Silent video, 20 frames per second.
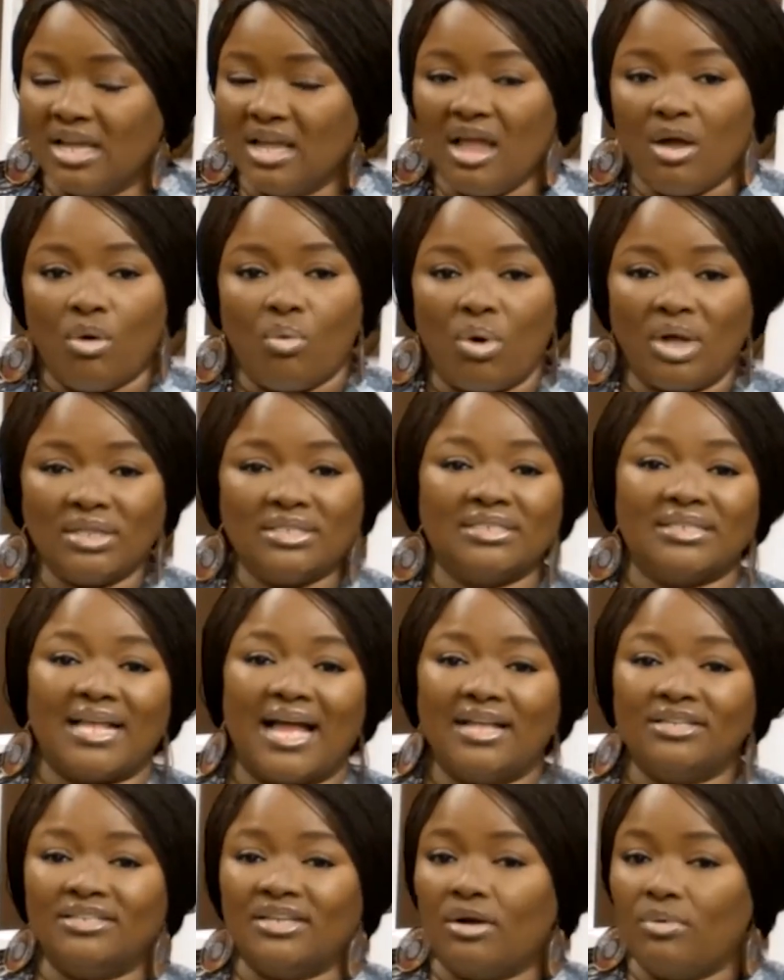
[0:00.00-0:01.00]
Okay. What is
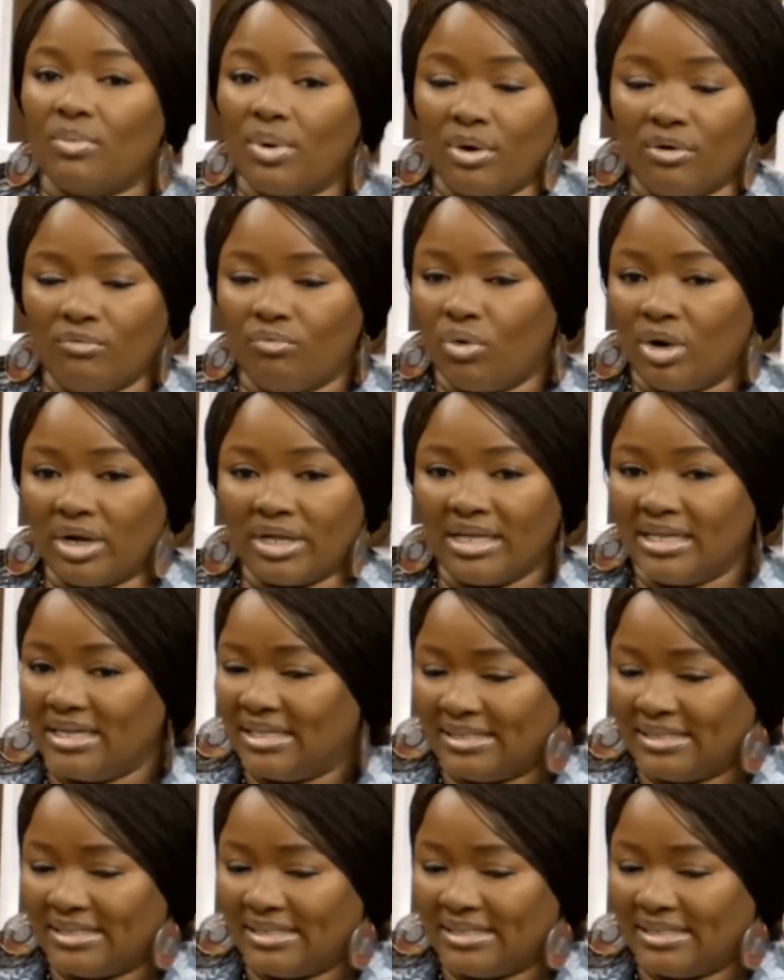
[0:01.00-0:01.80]
agile way of working is a